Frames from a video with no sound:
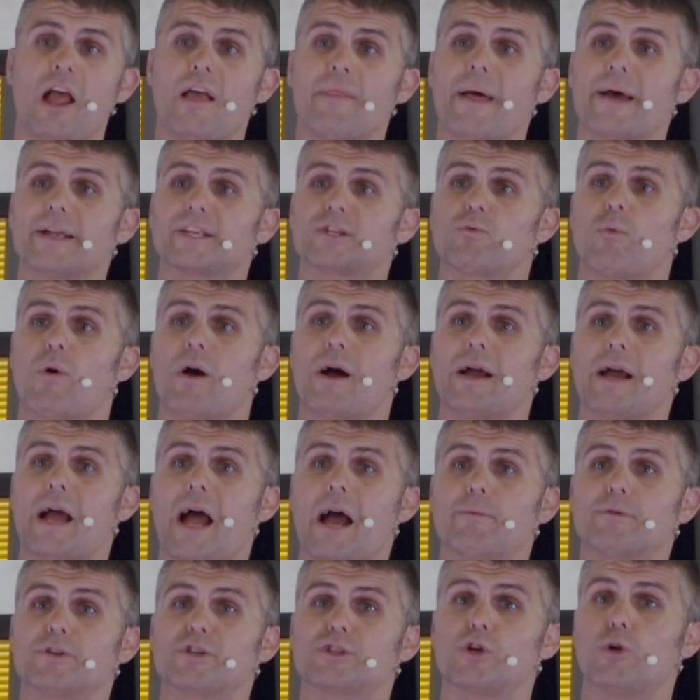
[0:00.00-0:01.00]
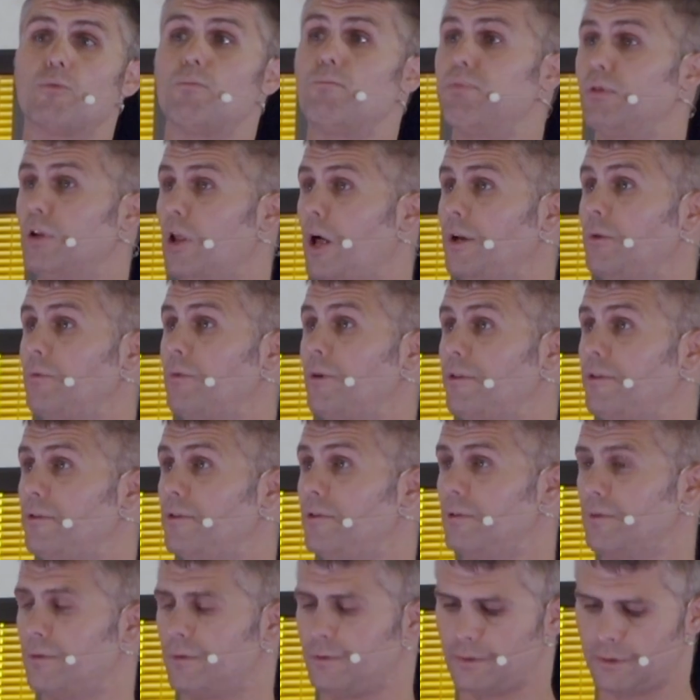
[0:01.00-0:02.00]
That's why I was so blunt with
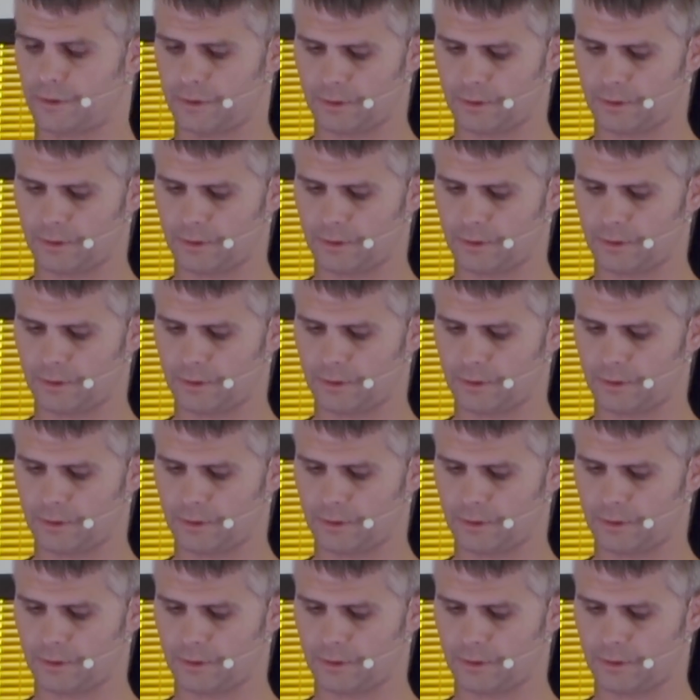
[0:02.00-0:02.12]
you